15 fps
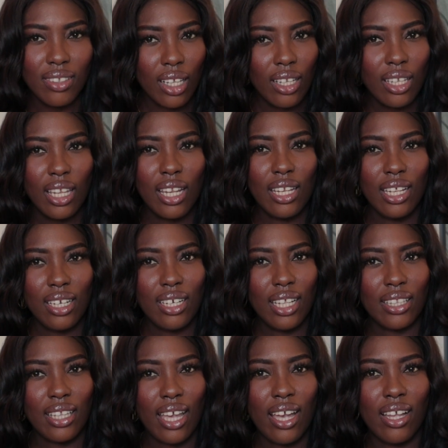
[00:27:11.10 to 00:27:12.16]
Let
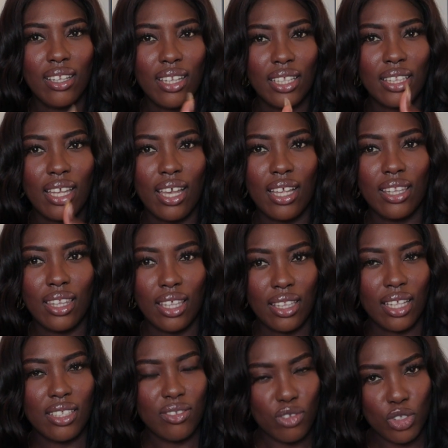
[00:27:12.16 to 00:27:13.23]

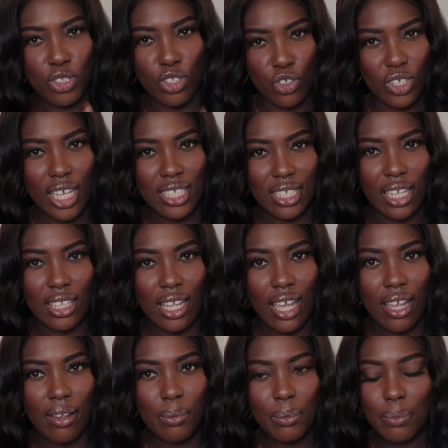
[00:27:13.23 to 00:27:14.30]
that, did you guys get
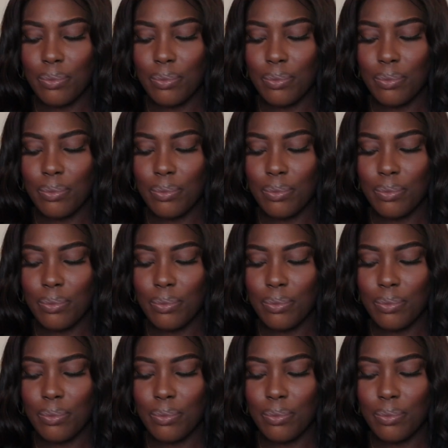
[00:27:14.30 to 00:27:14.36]
that?